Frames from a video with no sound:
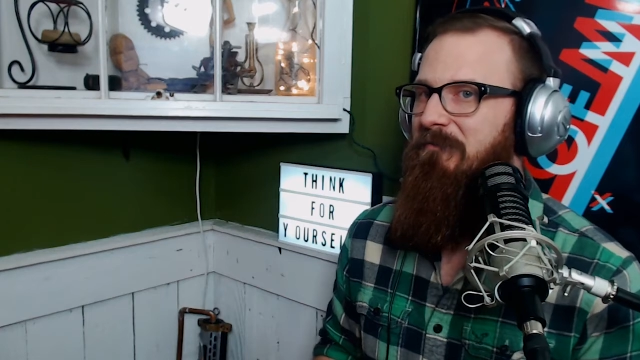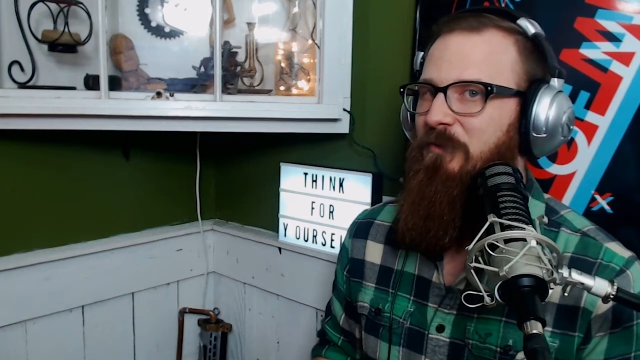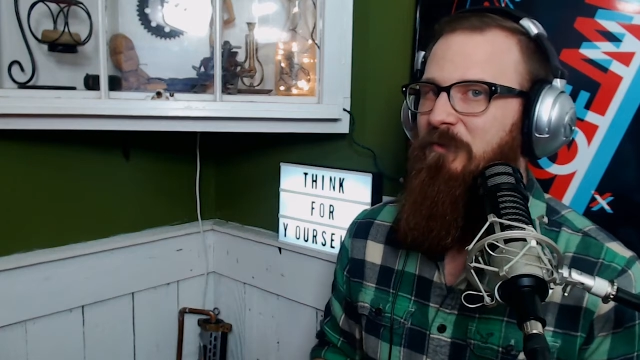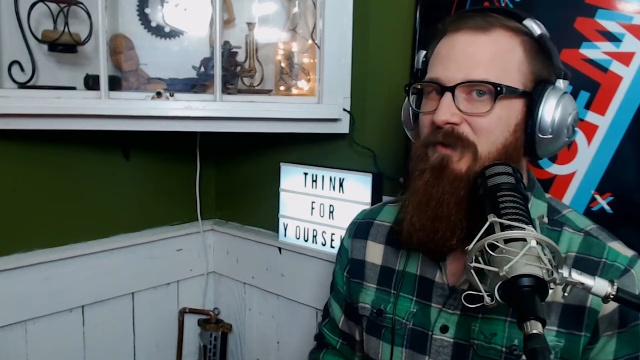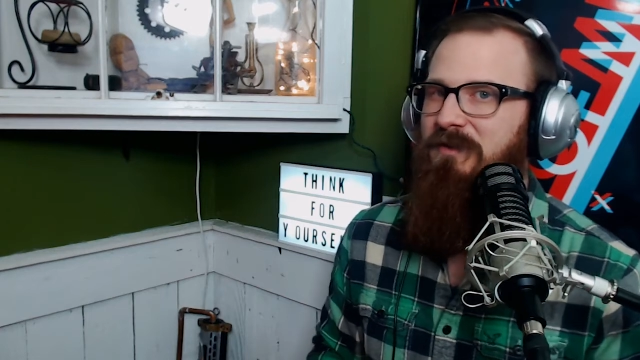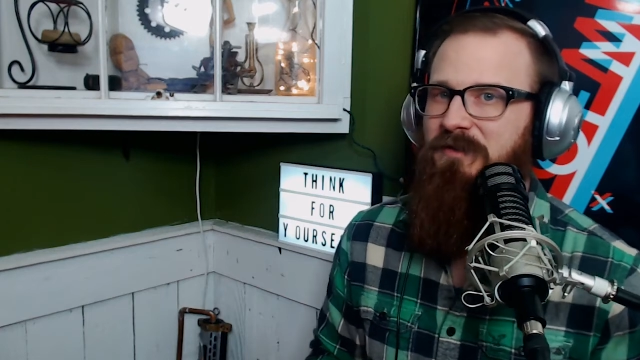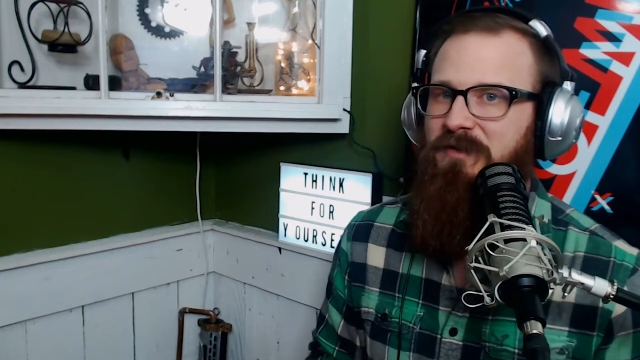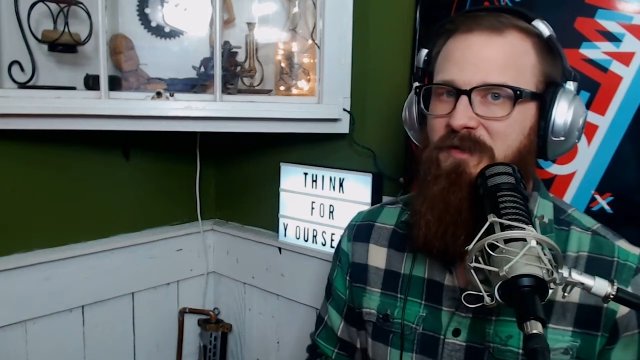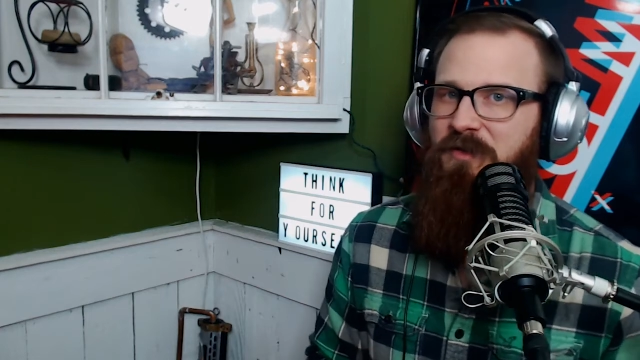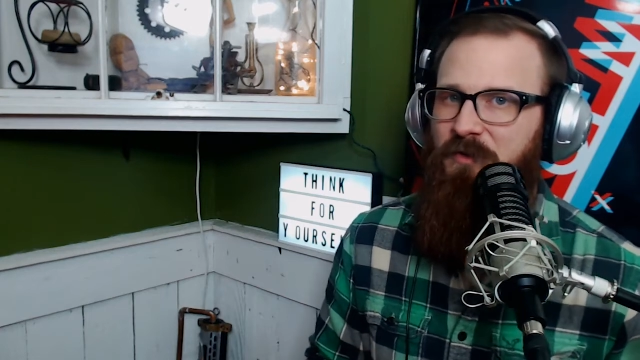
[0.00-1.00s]
points
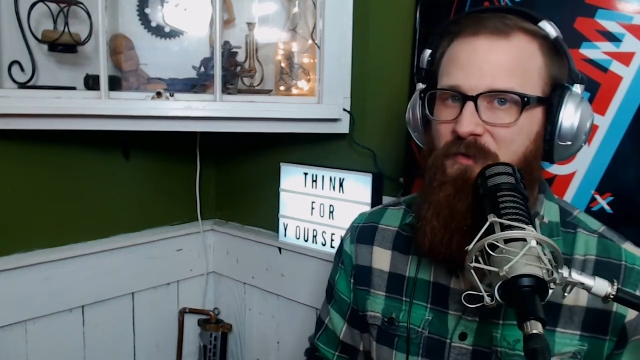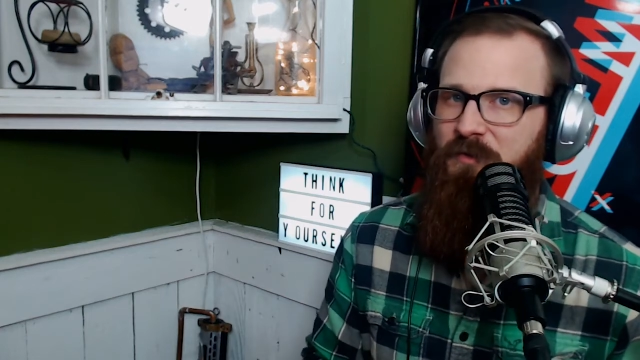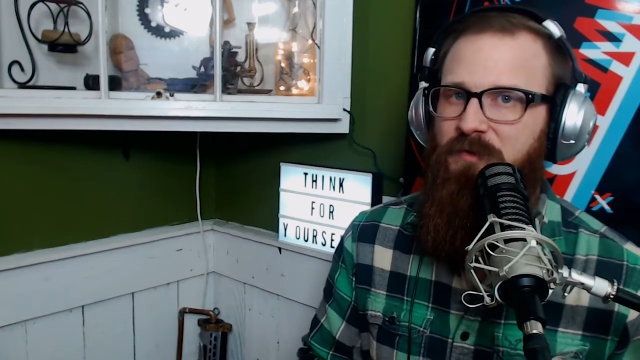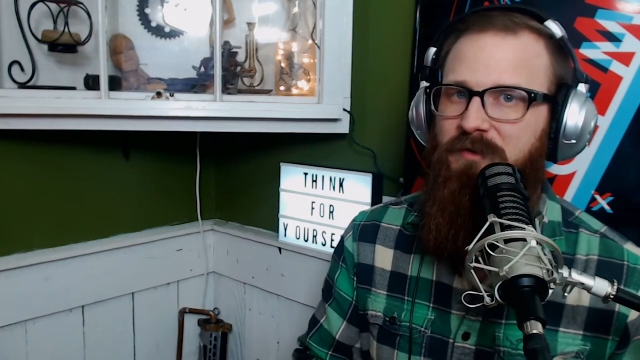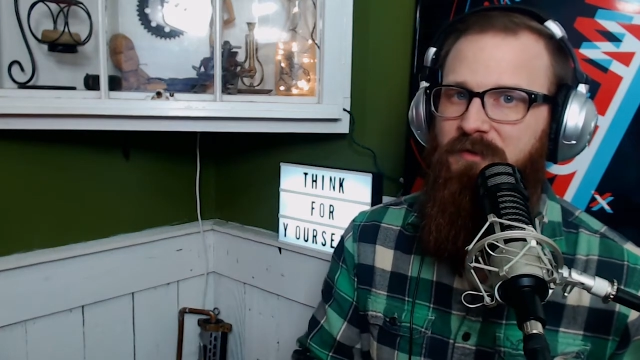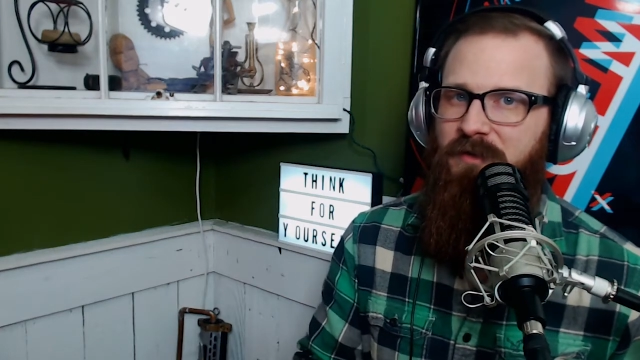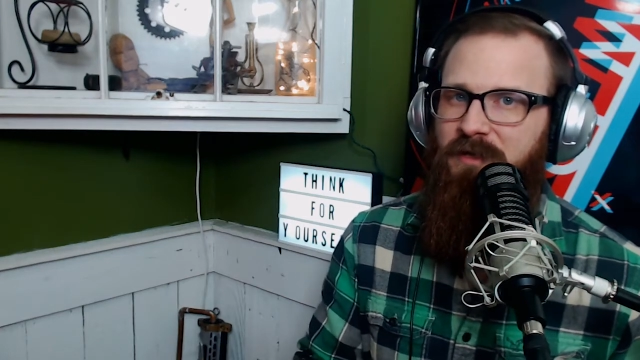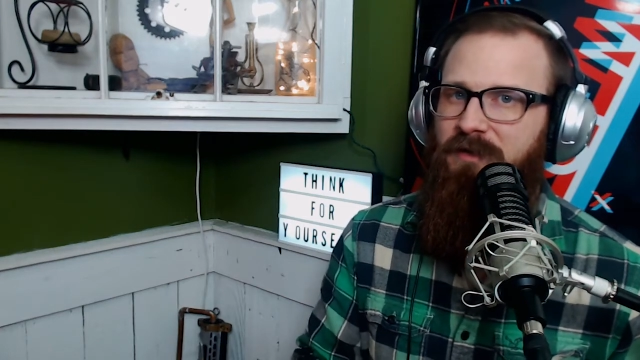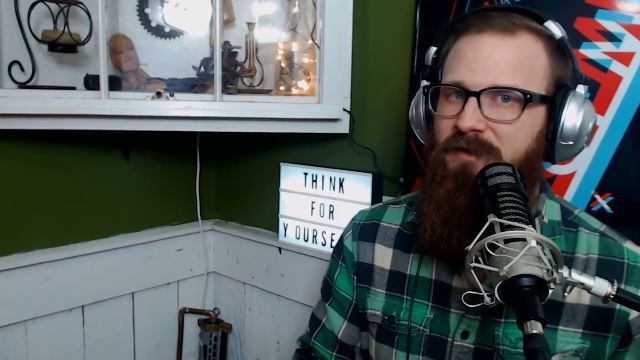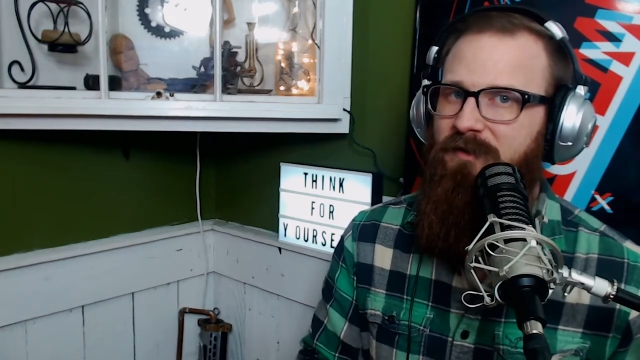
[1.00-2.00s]
to you to...
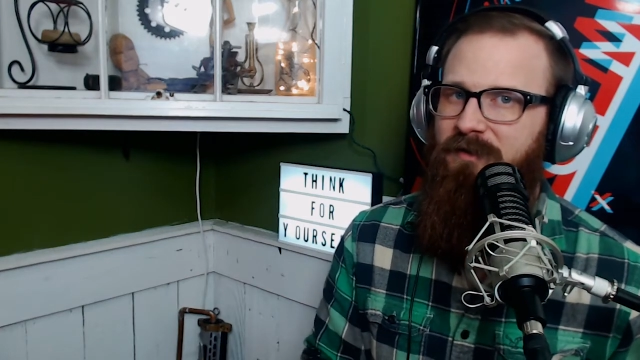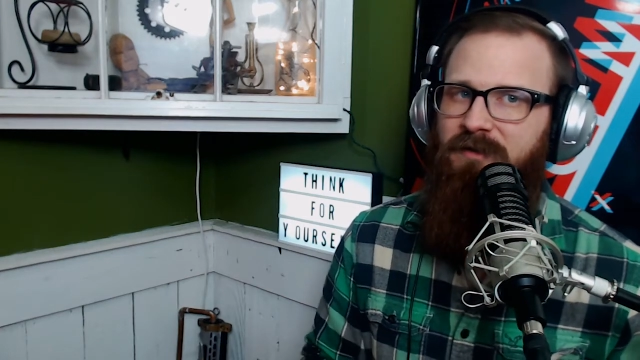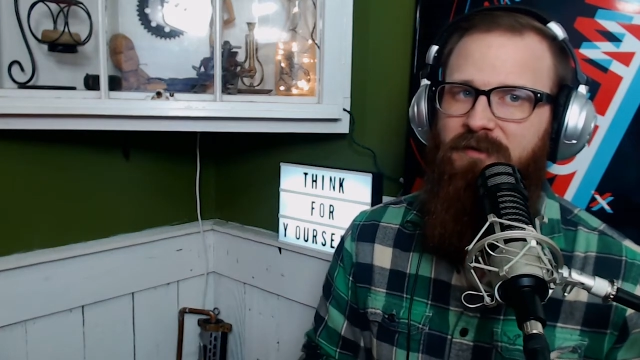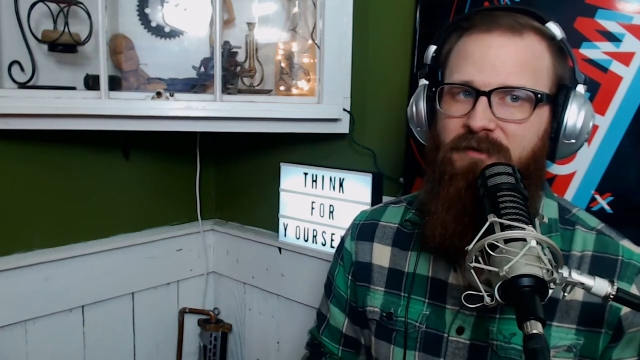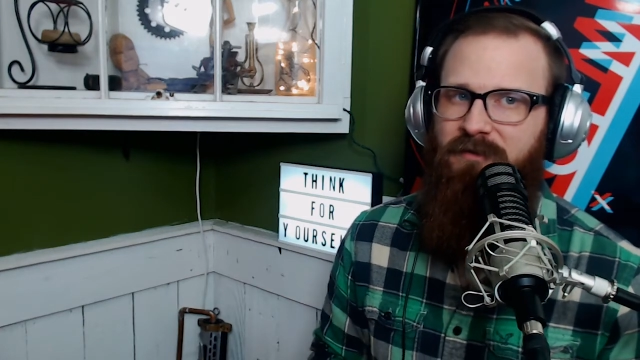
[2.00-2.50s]
Yeah,